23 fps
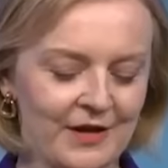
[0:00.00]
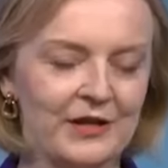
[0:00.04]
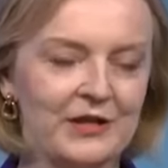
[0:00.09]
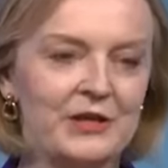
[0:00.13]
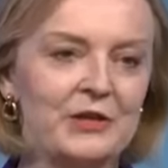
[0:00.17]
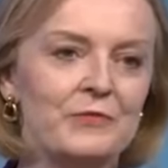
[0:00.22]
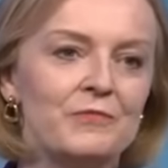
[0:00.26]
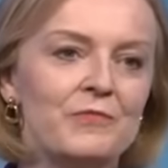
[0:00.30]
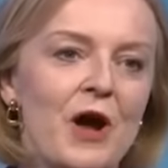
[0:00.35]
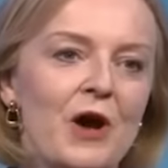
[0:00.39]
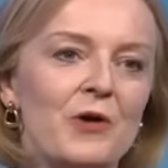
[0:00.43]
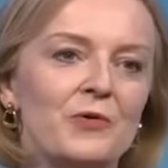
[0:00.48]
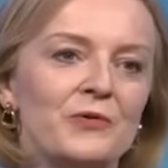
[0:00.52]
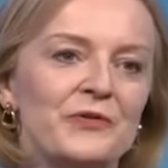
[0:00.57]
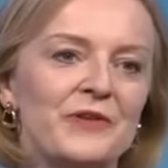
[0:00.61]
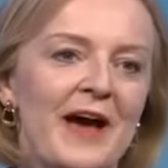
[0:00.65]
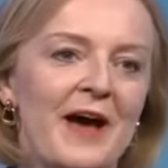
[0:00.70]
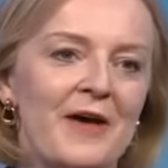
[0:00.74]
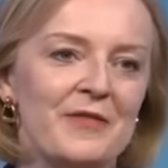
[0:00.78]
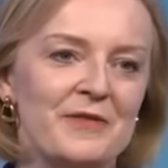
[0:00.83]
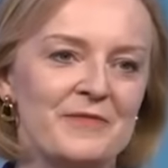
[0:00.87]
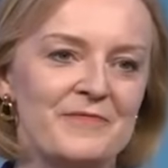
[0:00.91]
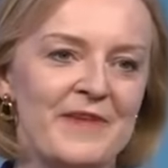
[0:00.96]
You rolled
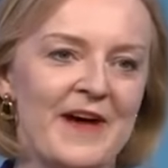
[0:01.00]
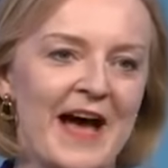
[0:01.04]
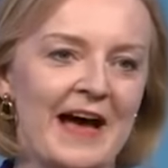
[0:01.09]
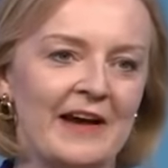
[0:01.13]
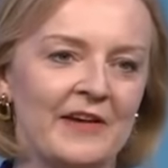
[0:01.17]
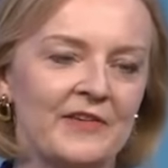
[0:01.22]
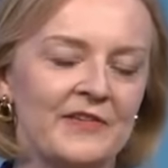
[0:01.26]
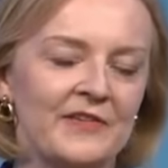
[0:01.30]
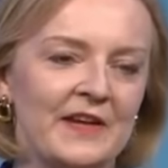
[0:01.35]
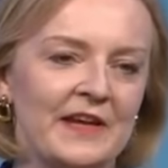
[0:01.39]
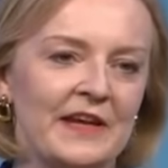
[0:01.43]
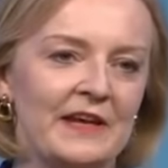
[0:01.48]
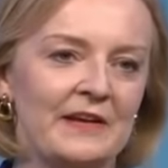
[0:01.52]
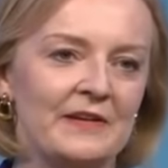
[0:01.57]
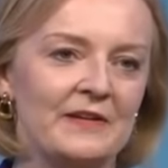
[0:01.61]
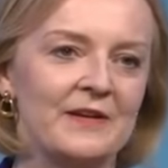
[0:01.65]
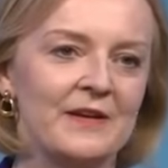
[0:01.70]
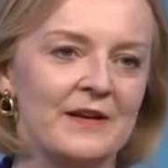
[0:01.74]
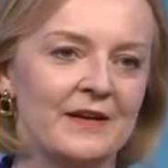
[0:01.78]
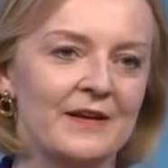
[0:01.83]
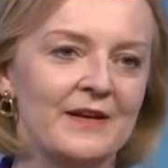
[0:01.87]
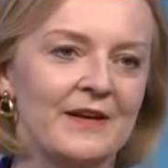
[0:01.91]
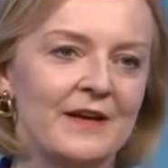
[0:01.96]
out the vaccine
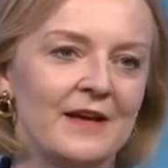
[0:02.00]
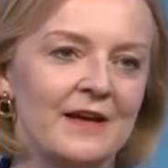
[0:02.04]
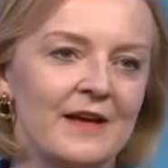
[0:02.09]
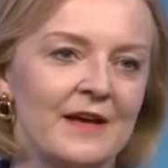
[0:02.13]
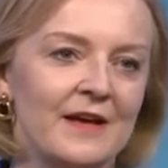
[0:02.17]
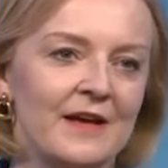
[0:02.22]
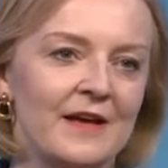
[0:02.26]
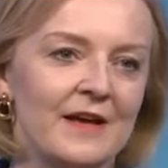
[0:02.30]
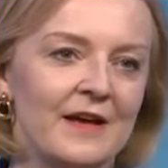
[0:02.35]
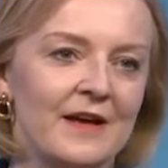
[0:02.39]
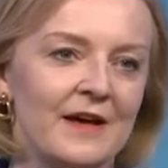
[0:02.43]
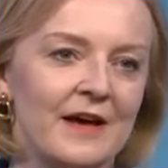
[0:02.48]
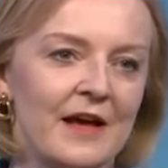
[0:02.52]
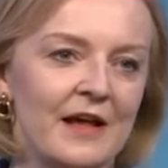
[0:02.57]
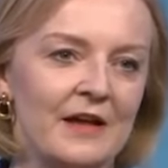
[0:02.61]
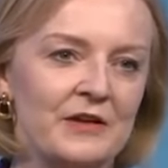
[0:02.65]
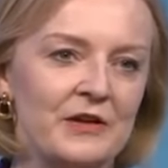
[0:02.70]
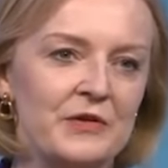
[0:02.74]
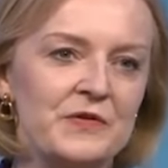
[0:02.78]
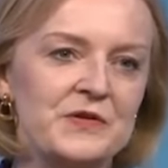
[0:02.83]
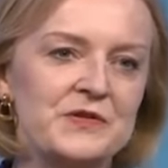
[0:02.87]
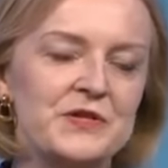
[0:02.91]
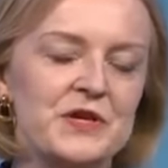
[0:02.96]
and
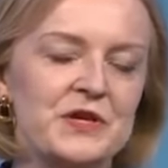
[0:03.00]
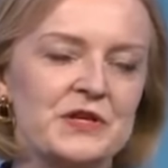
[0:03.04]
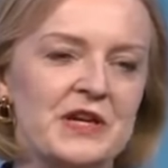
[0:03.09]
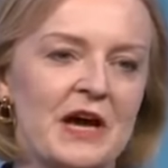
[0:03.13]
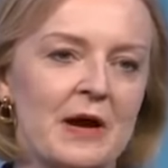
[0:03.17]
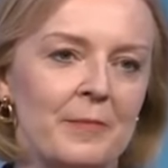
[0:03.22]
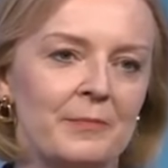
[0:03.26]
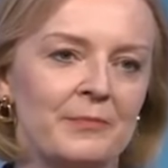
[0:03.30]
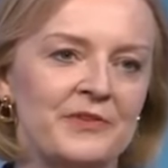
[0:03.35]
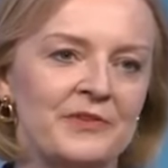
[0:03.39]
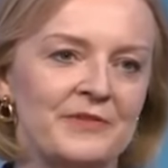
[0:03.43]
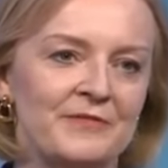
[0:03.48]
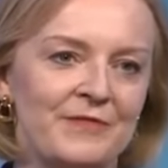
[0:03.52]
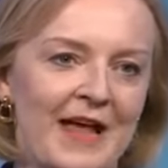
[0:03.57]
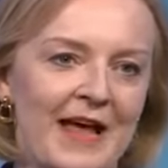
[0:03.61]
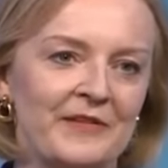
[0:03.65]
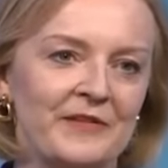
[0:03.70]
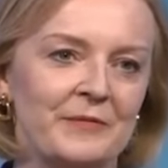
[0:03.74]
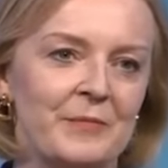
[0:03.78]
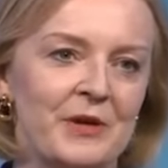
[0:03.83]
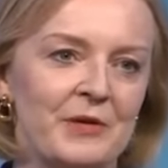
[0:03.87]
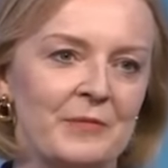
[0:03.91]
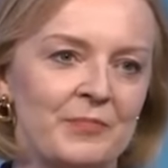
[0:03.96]
you stood up to
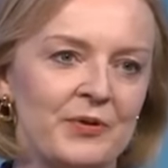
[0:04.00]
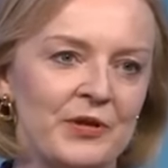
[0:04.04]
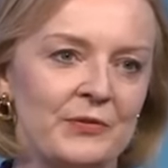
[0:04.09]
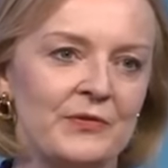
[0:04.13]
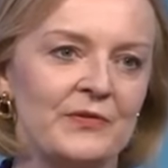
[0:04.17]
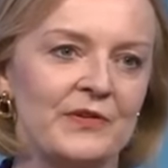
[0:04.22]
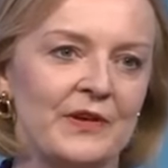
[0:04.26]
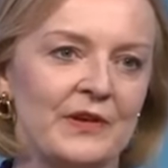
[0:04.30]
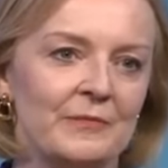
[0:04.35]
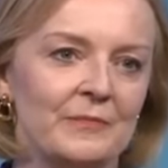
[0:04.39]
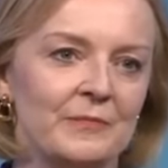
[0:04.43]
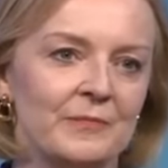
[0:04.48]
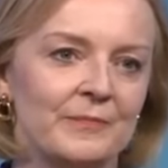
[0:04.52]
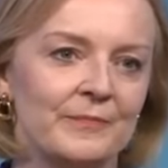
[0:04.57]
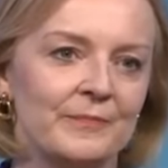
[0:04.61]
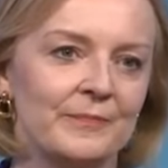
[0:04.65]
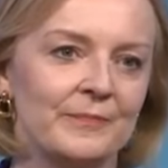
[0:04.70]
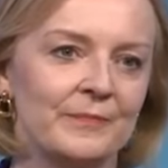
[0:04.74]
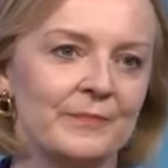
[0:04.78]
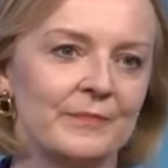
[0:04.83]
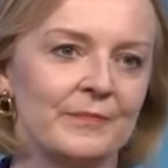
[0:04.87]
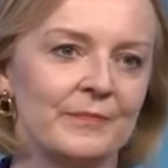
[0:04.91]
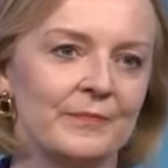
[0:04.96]
Vladimir Putin.
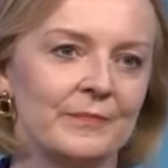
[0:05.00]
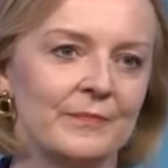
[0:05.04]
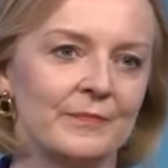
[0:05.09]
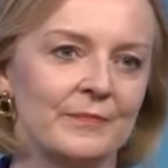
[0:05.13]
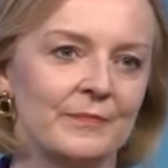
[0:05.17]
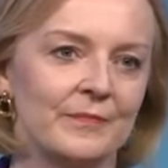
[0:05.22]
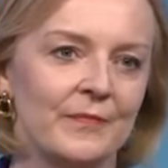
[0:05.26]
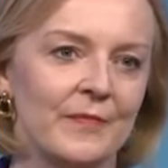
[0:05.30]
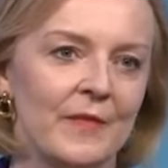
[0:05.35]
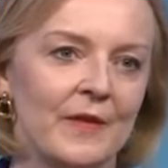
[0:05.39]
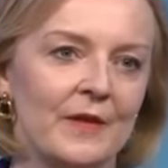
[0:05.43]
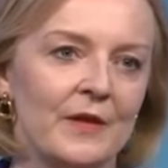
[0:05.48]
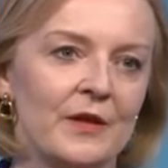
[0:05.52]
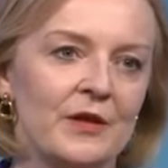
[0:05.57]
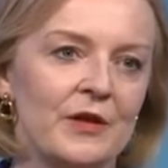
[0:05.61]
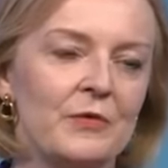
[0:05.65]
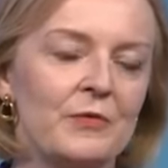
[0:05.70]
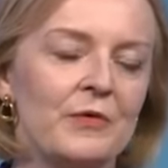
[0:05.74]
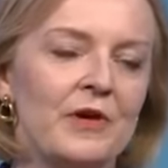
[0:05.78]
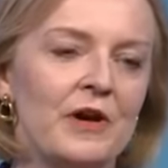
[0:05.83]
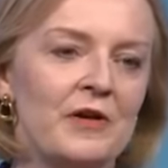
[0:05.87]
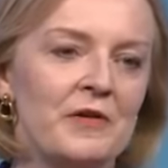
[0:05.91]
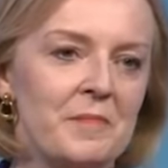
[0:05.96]

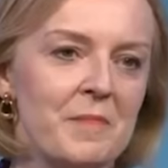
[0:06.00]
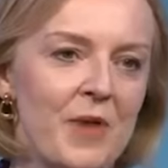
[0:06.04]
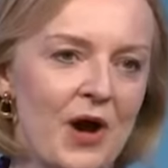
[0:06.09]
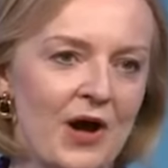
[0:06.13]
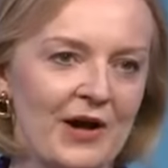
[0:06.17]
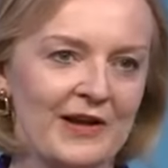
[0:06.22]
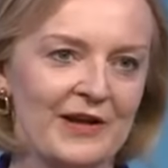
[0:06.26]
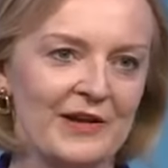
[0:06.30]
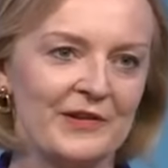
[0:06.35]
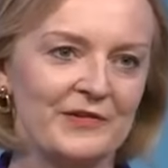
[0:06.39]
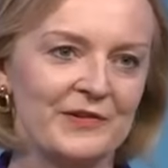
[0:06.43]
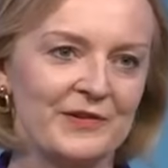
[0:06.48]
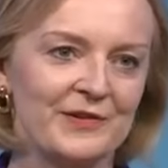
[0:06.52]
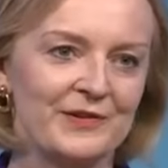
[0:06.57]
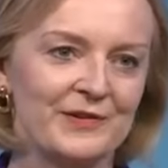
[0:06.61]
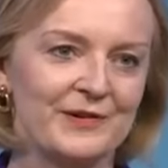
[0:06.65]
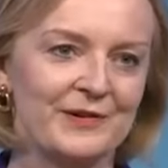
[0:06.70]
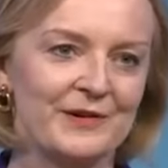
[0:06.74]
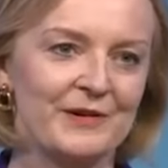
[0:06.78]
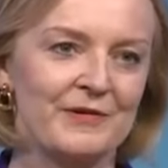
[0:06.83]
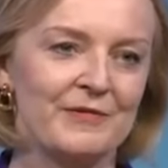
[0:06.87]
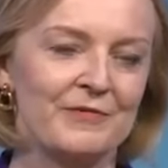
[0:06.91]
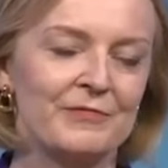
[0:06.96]
You were admired
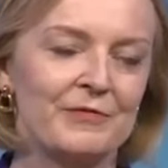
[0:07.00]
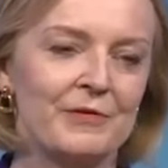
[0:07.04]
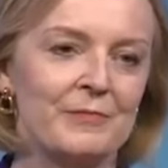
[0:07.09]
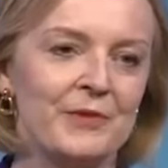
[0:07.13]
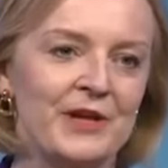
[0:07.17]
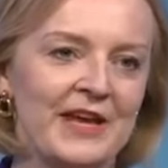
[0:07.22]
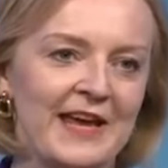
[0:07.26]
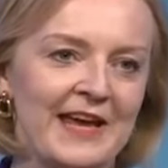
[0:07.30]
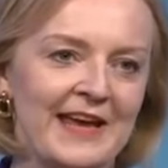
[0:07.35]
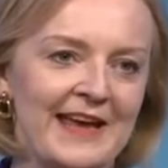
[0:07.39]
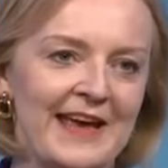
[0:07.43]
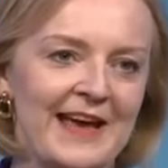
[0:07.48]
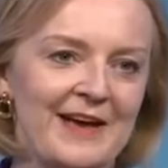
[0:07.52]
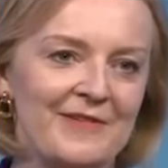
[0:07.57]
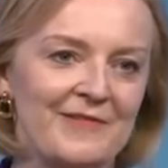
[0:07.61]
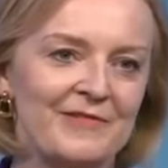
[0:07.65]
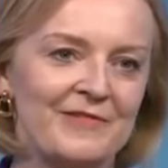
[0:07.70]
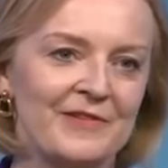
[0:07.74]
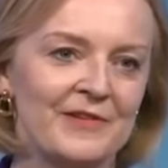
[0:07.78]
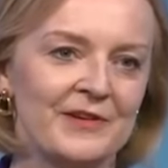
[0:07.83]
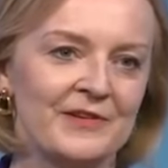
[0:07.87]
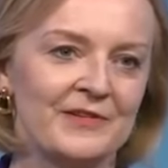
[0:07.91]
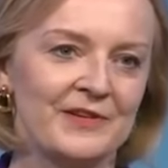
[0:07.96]
from
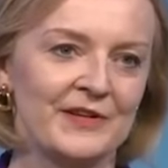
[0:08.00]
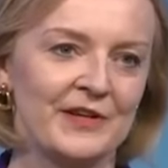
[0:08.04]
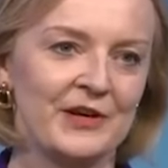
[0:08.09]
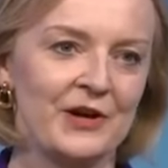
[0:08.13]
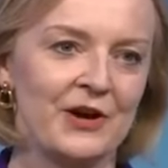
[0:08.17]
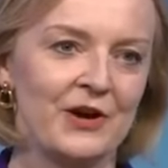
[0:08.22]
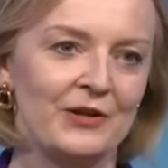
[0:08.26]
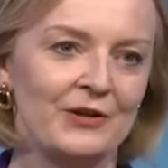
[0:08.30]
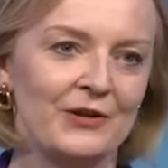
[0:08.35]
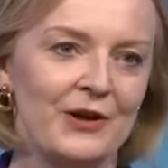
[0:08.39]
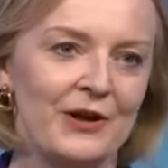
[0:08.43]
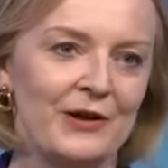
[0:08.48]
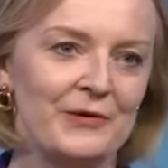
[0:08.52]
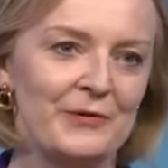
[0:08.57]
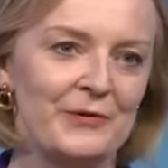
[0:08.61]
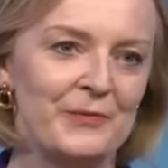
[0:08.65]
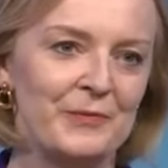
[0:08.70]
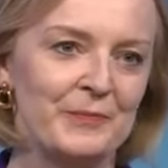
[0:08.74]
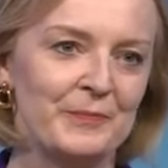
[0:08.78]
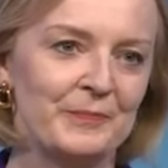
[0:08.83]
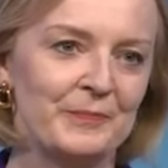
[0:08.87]
Kiev to Carlisle.